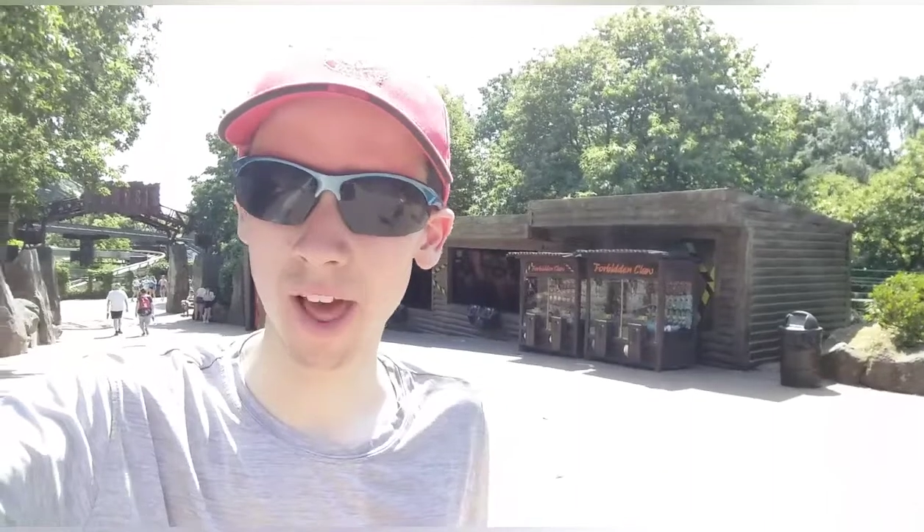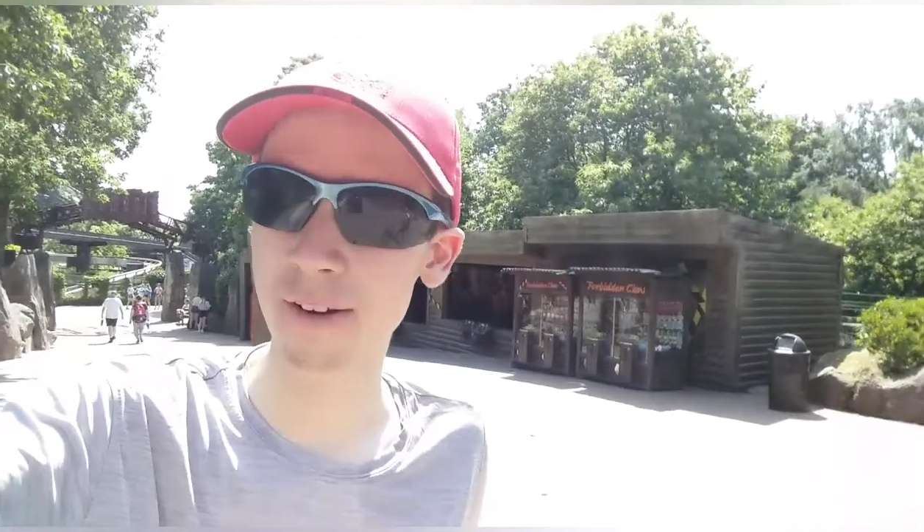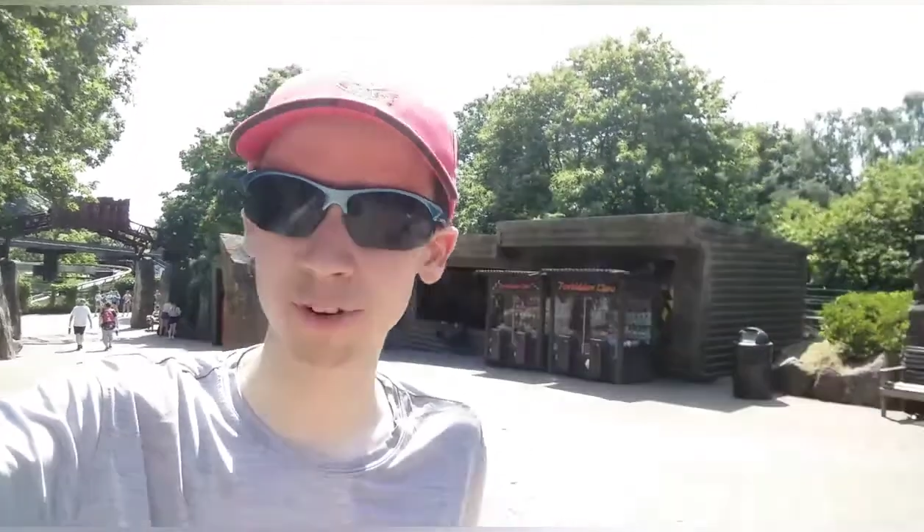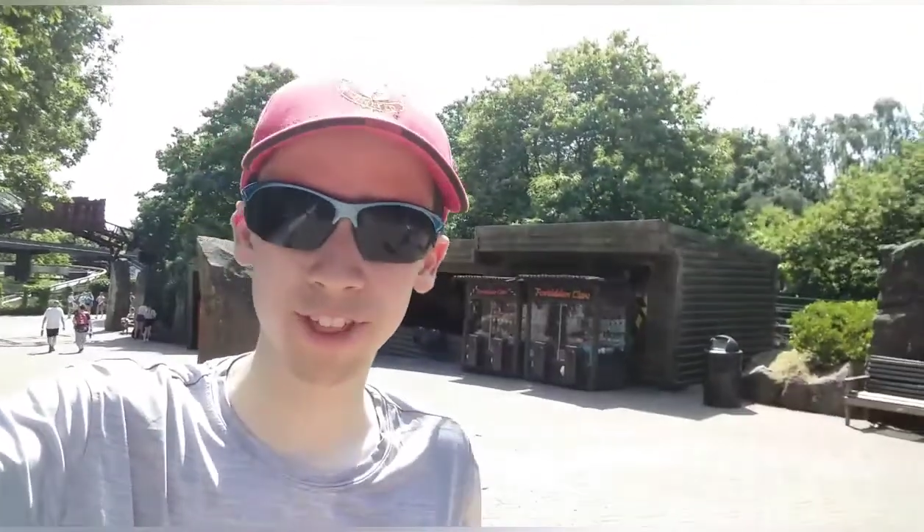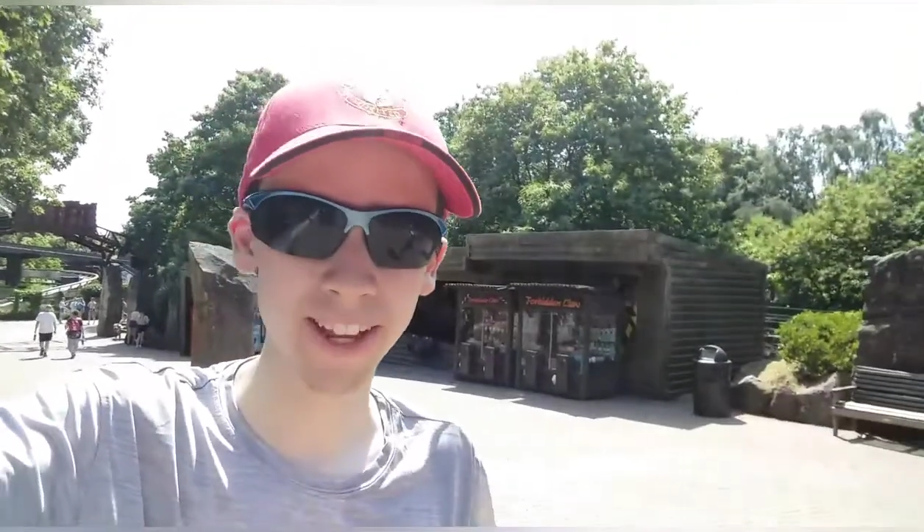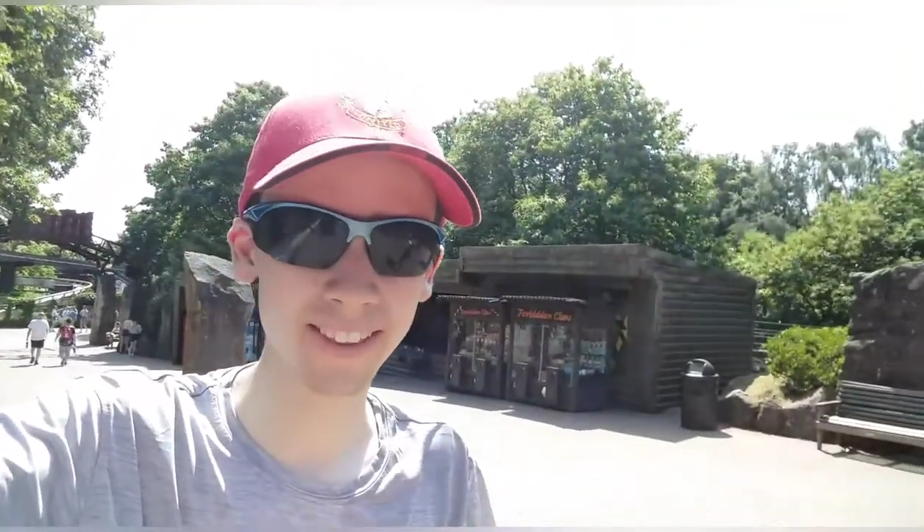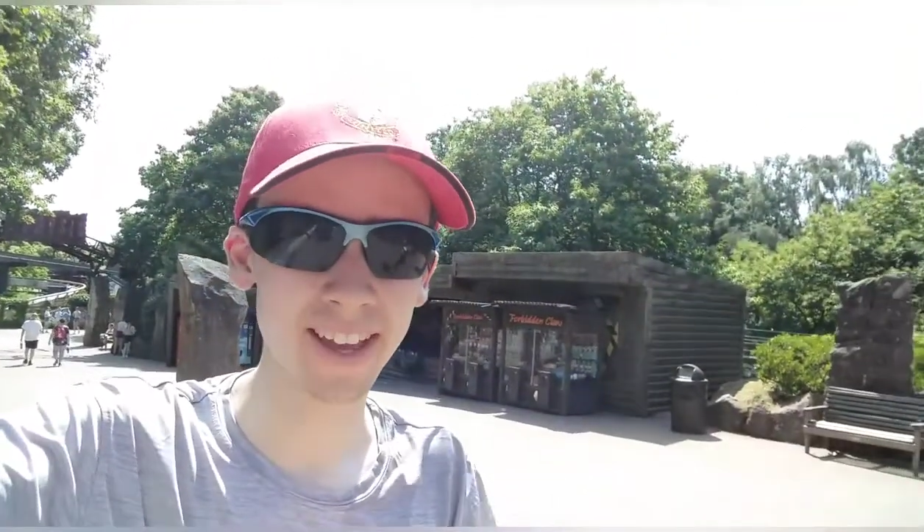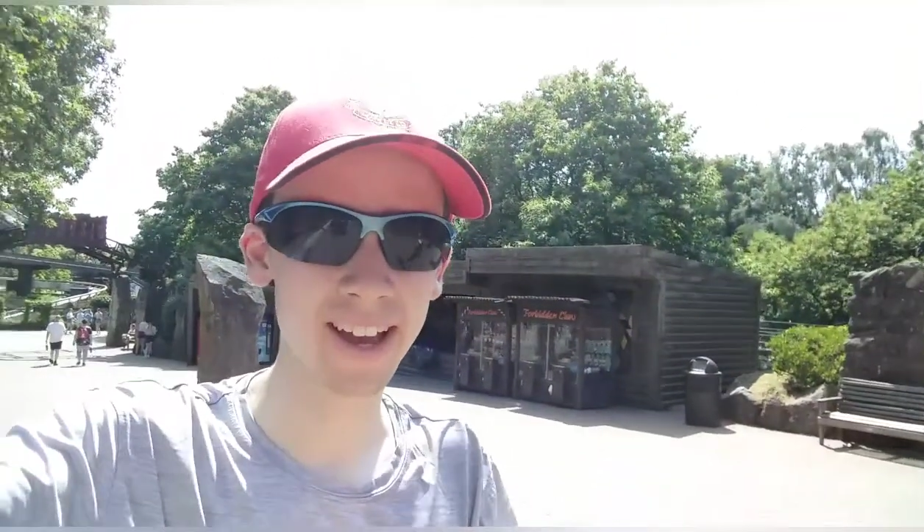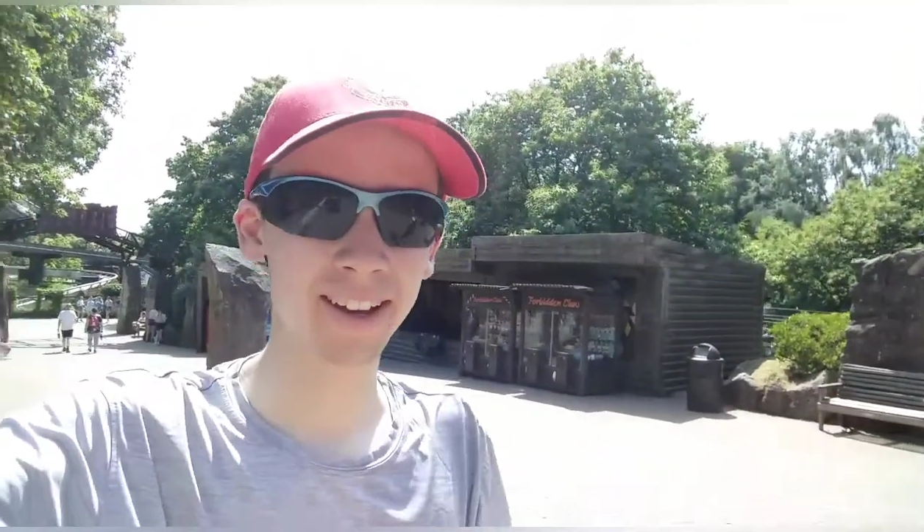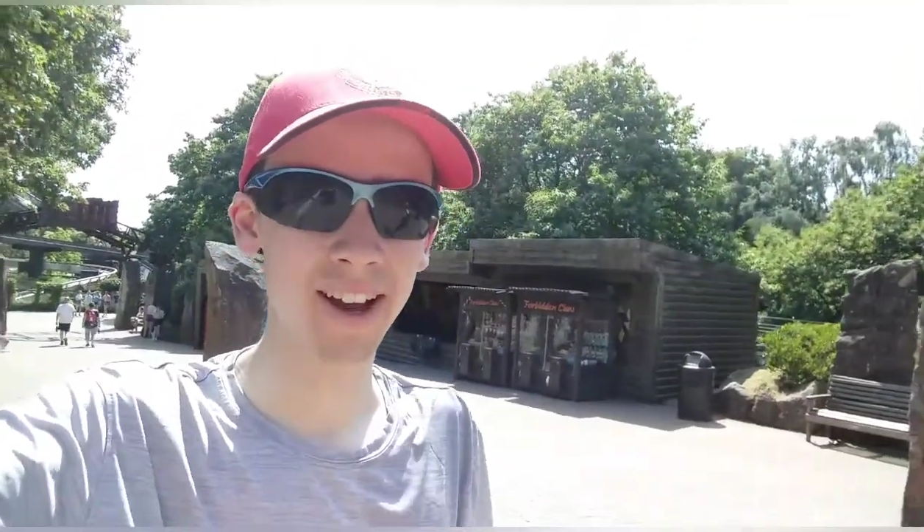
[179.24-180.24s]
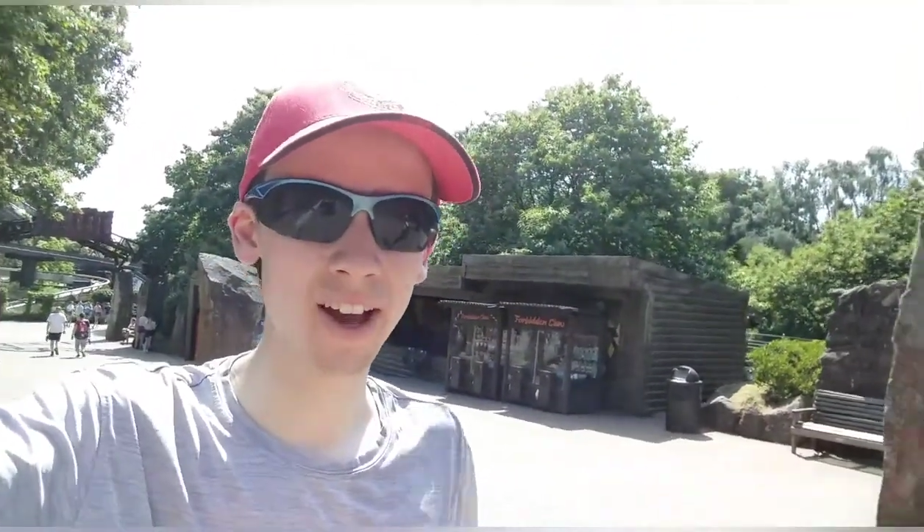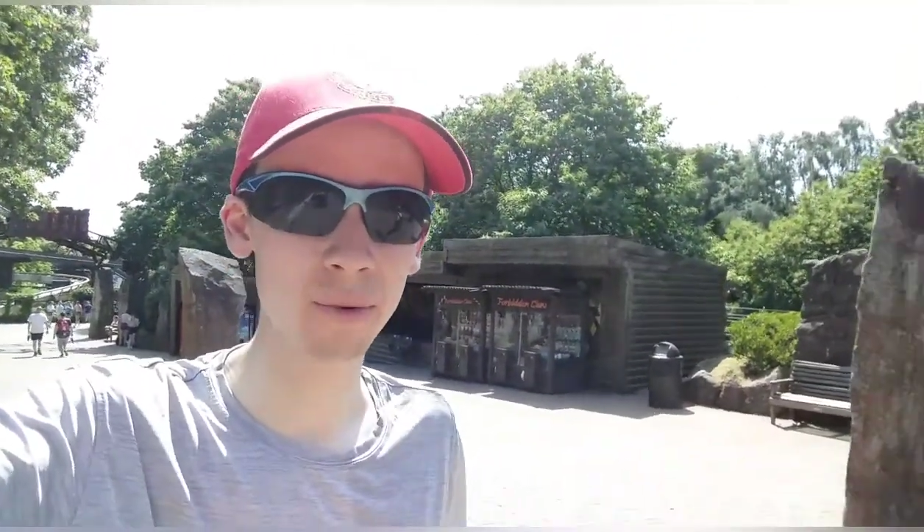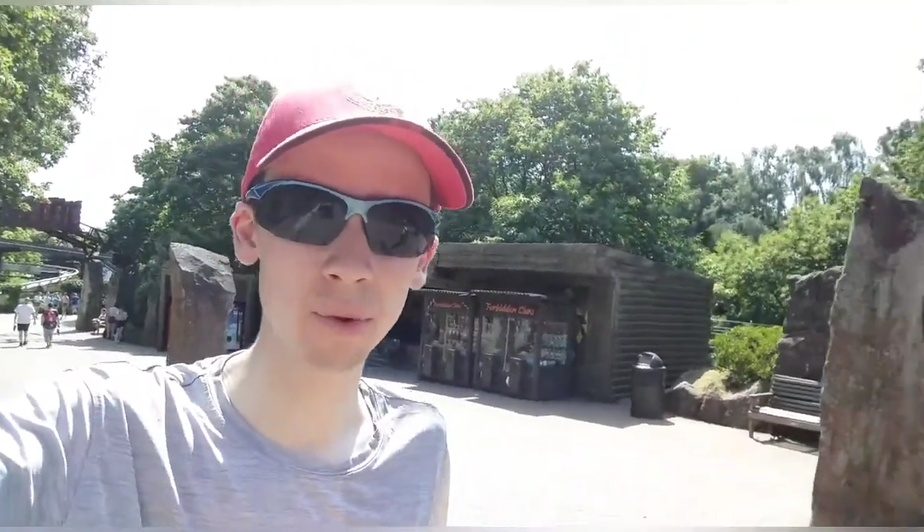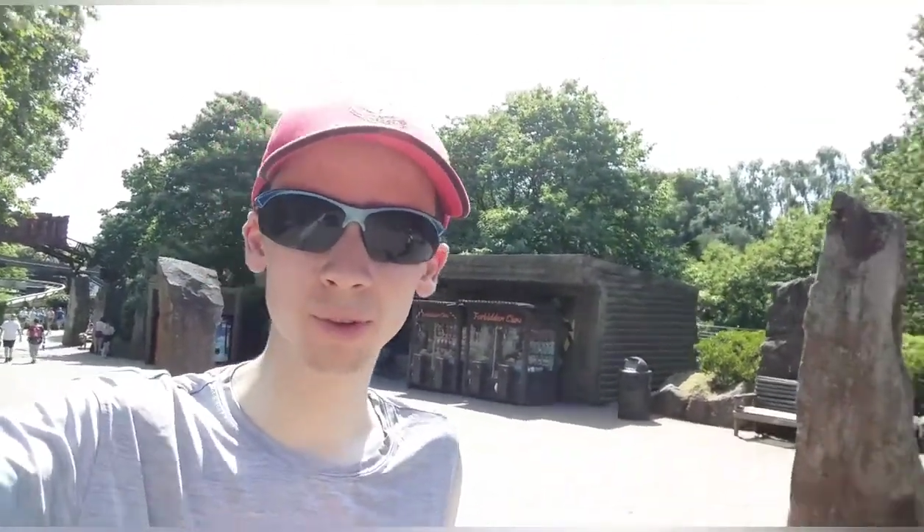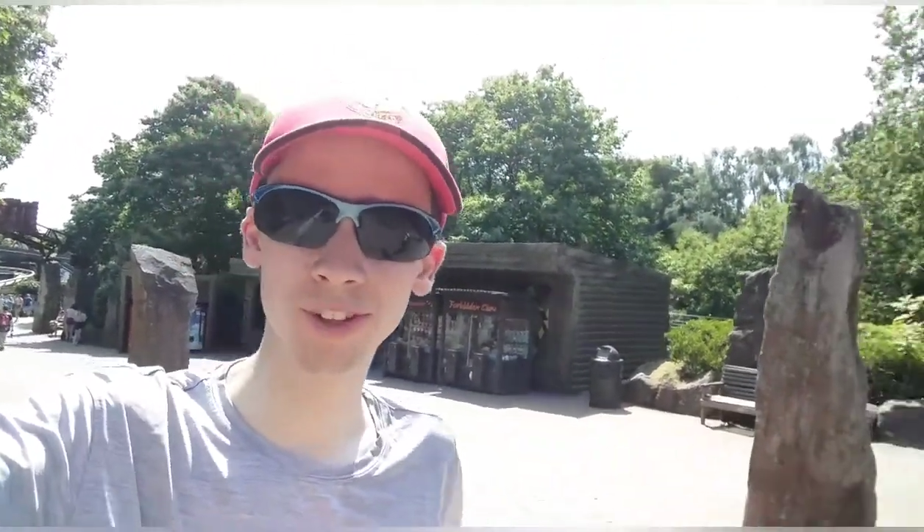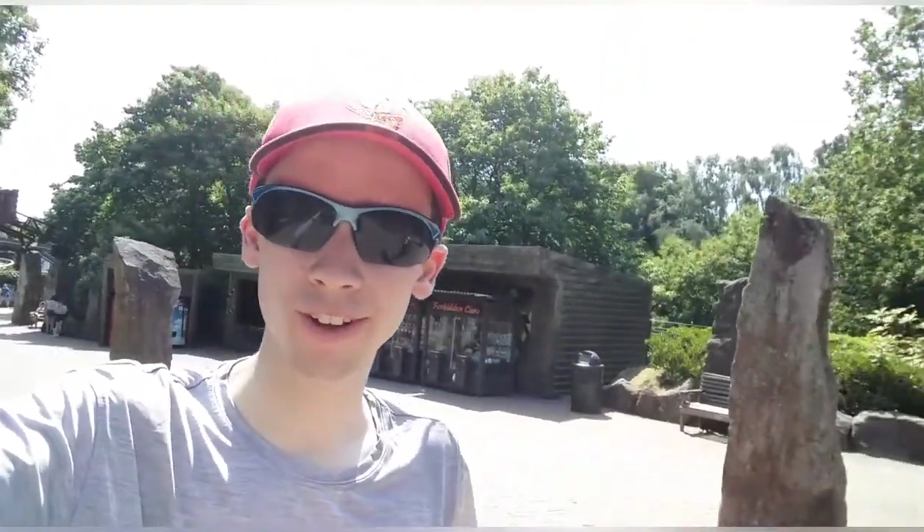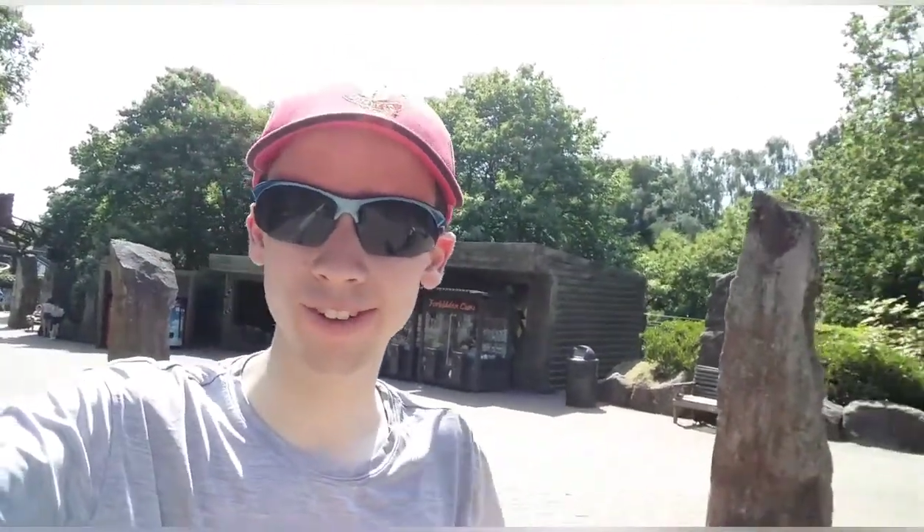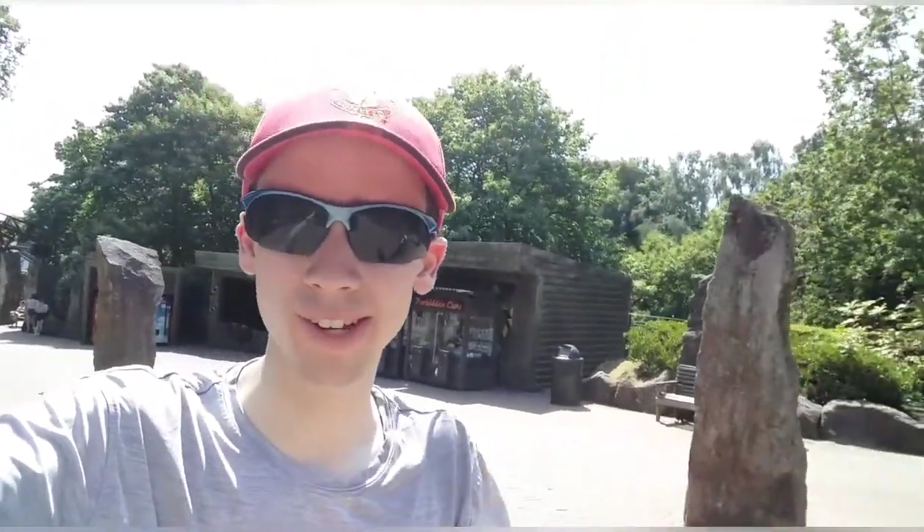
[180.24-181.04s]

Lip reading: everything in there, we're all done.